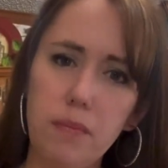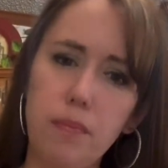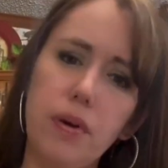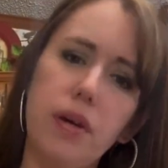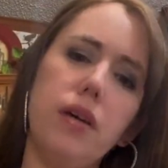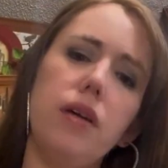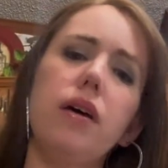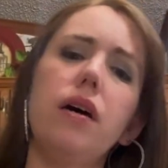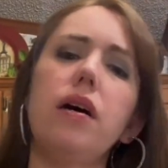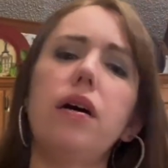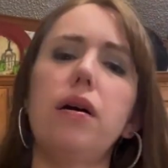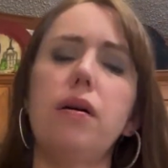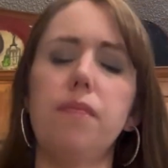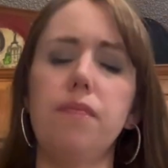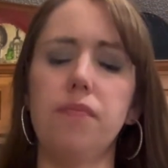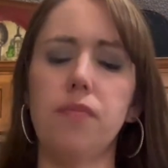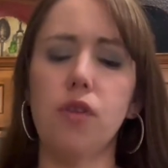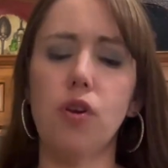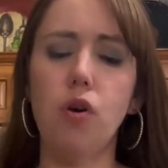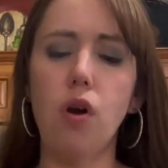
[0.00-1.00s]
But
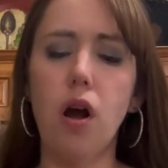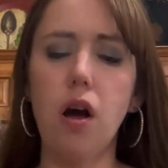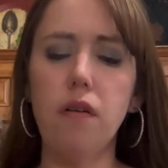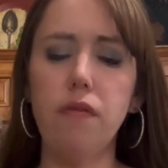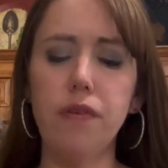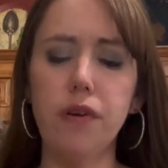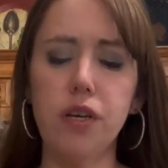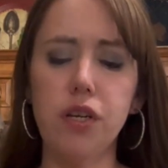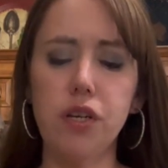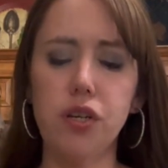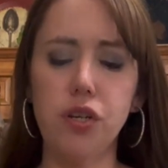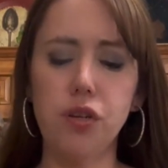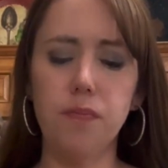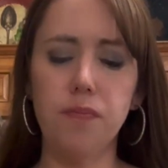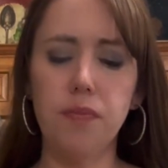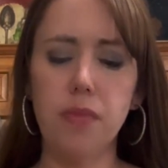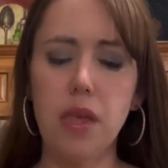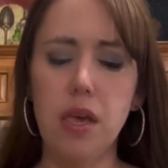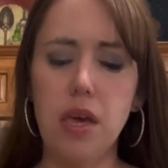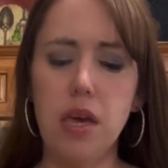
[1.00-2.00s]
crawfish
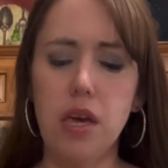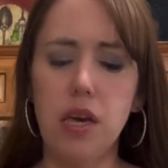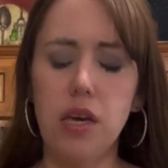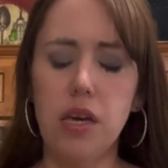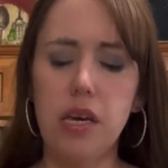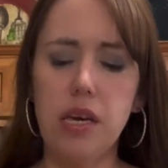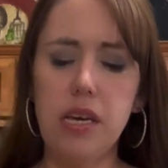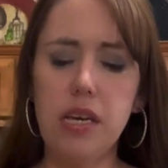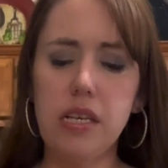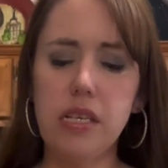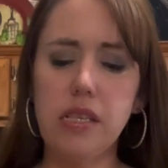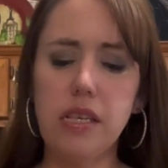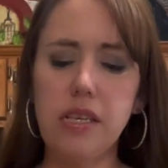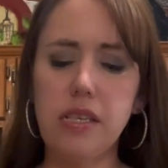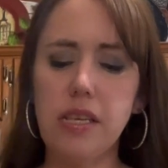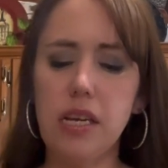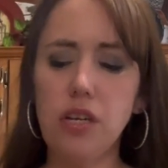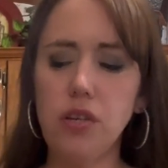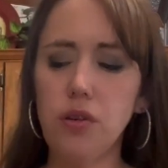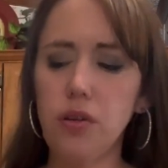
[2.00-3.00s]
is
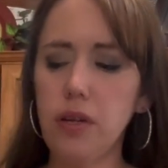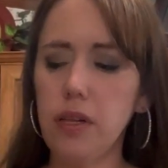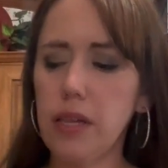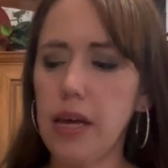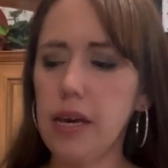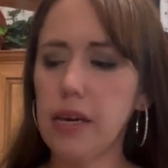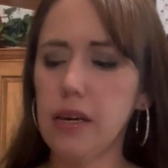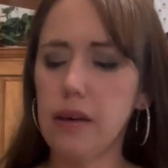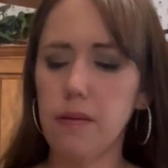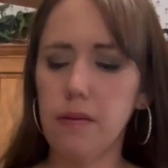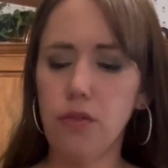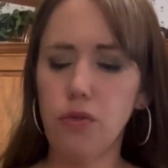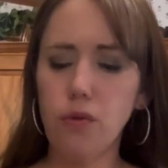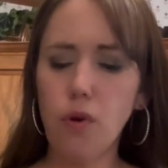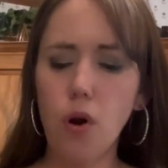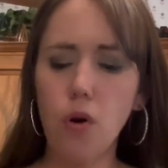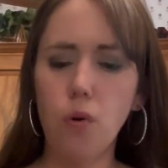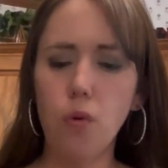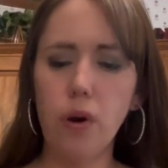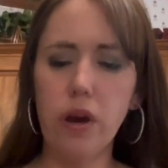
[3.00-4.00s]
essentially like a
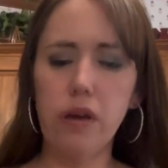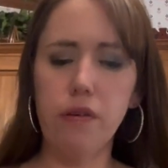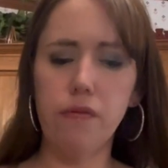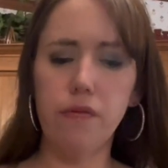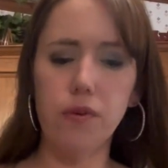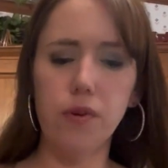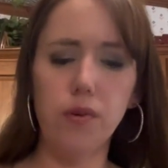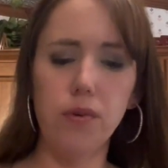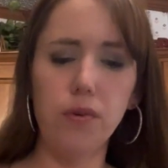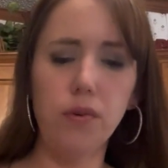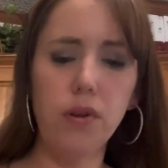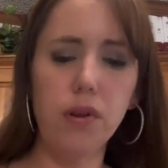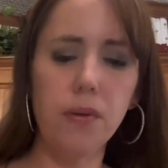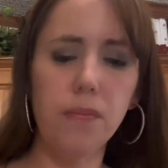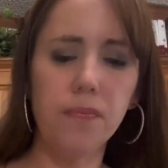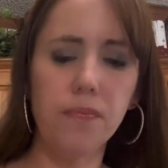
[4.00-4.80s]
throwaway food.